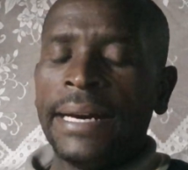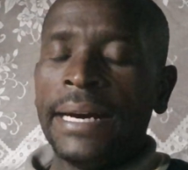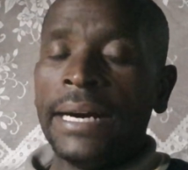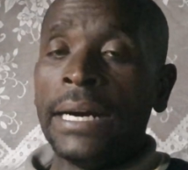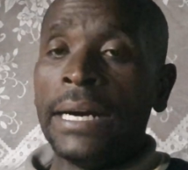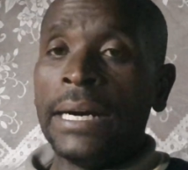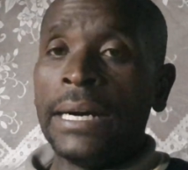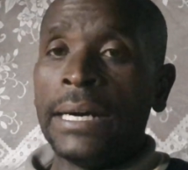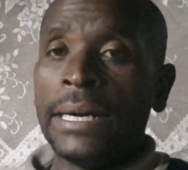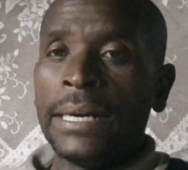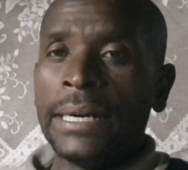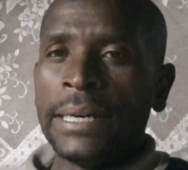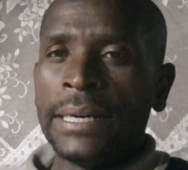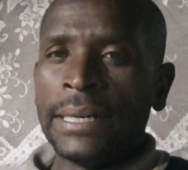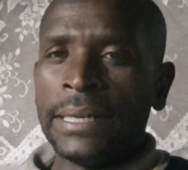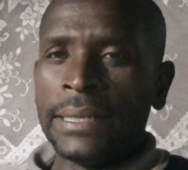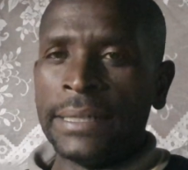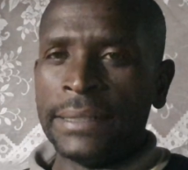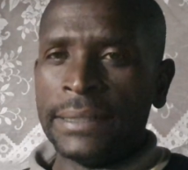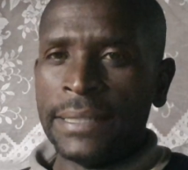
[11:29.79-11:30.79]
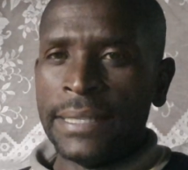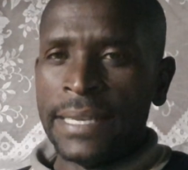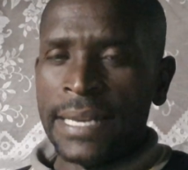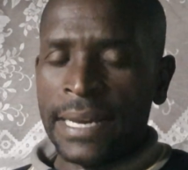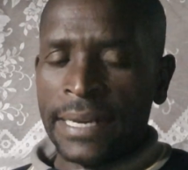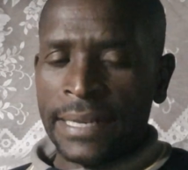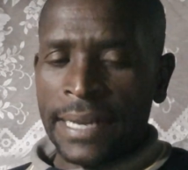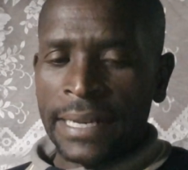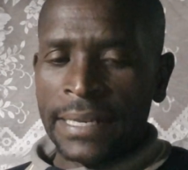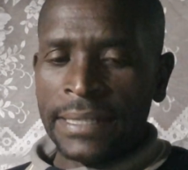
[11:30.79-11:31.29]
the
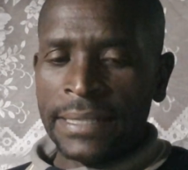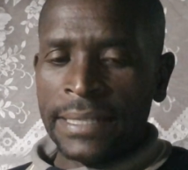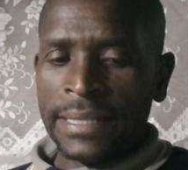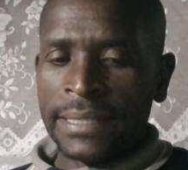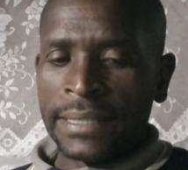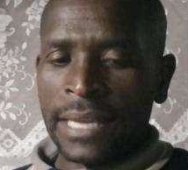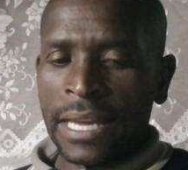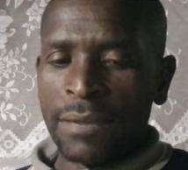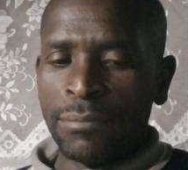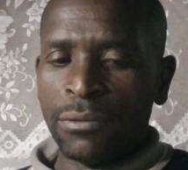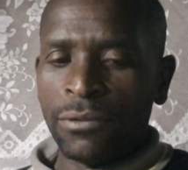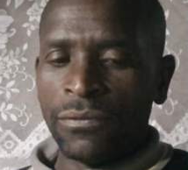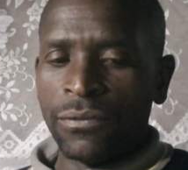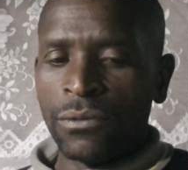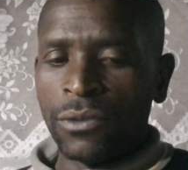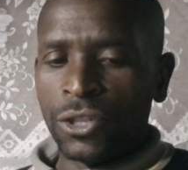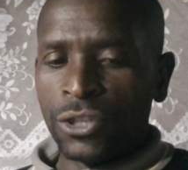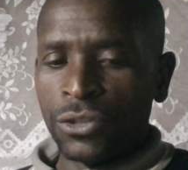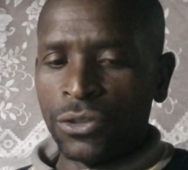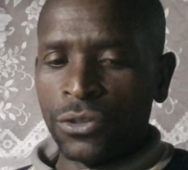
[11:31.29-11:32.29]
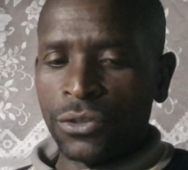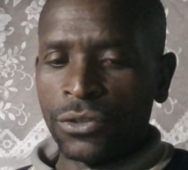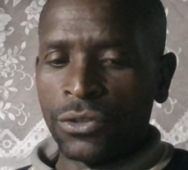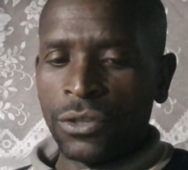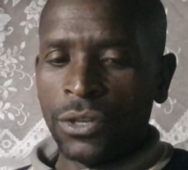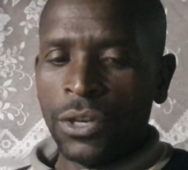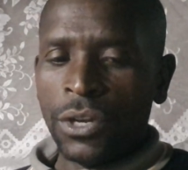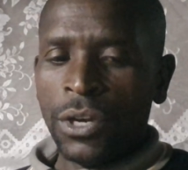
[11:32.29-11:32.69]
analysis type of questions.